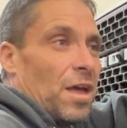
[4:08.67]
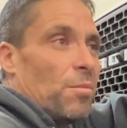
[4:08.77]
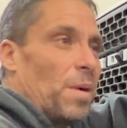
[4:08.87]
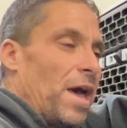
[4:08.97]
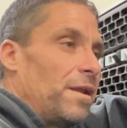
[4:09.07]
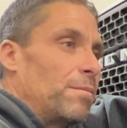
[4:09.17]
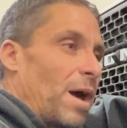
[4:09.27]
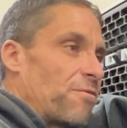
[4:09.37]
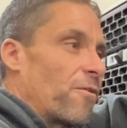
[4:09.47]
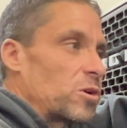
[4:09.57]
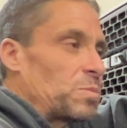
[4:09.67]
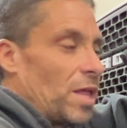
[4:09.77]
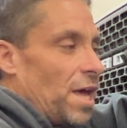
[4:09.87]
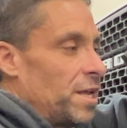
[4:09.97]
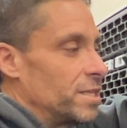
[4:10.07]
But my first
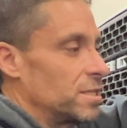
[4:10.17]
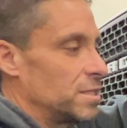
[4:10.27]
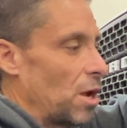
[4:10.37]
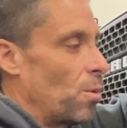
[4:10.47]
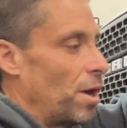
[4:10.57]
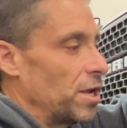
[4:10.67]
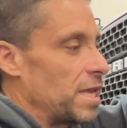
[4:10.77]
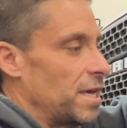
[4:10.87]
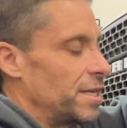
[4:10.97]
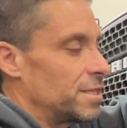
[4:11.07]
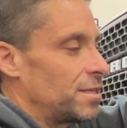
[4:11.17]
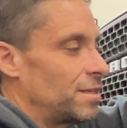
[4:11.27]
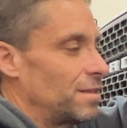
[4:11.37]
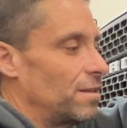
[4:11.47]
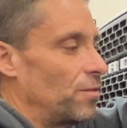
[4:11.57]
plan is I want to get
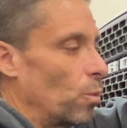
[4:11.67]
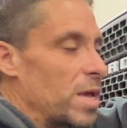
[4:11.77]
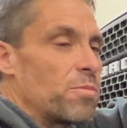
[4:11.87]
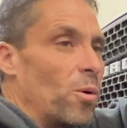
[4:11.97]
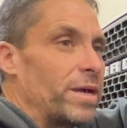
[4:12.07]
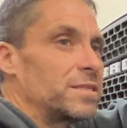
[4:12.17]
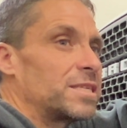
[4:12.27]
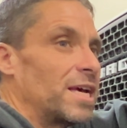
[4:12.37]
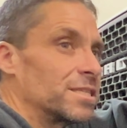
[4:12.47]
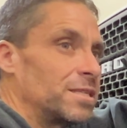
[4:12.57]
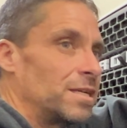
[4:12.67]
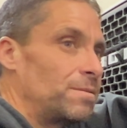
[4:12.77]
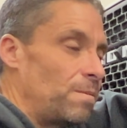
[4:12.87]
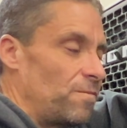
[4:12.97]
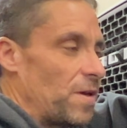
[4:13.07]
the weak points
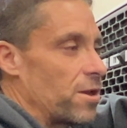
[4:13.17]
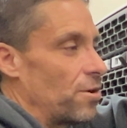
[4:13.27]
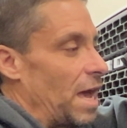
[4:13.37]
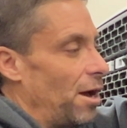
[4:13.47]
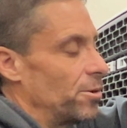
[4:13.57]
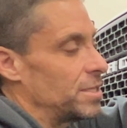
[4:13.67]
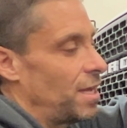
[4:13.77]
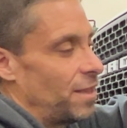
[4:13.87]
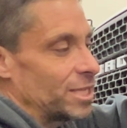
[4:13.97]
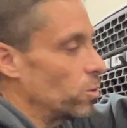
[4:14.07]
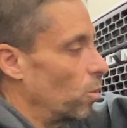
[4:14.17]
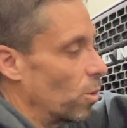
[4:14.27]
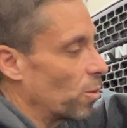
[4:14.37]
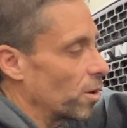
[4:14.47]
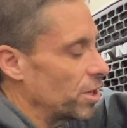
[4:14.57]
tested, figured out. That's what we're
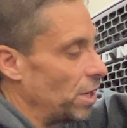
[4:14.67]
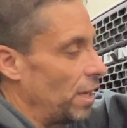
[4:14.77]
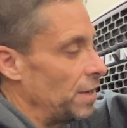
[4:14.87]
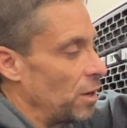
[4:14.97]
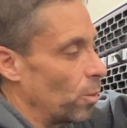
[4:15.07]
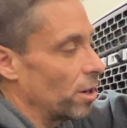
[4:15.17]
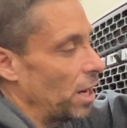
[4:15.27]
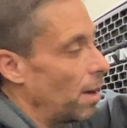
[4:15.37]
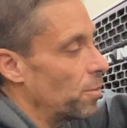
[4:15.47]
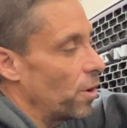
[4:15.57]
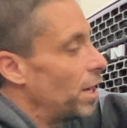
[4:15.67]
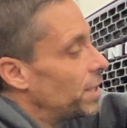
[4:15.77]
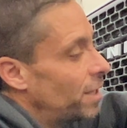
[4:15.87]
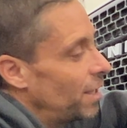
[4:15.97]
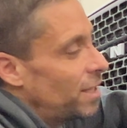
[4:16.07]
working on, and we're going to
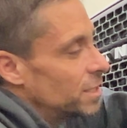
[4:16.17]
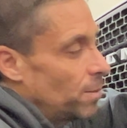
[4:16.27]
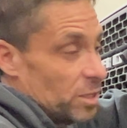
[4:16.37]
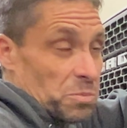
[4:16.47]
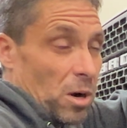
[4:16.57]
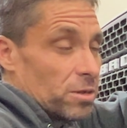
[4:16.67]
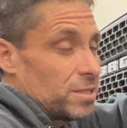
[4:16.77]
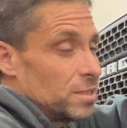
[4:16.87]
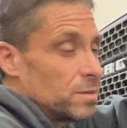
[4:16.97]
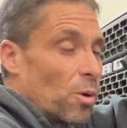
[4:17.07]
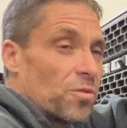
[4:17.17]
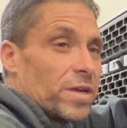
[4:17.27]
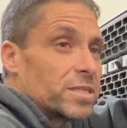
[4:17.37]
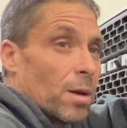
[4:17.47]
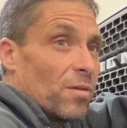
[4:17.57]
upgrade some of these parts as more
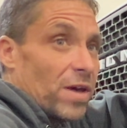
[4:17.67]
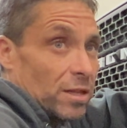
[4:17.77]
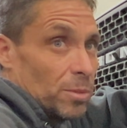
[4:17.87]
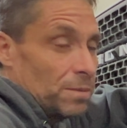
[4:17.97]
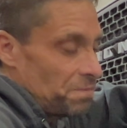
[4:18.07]
things come available.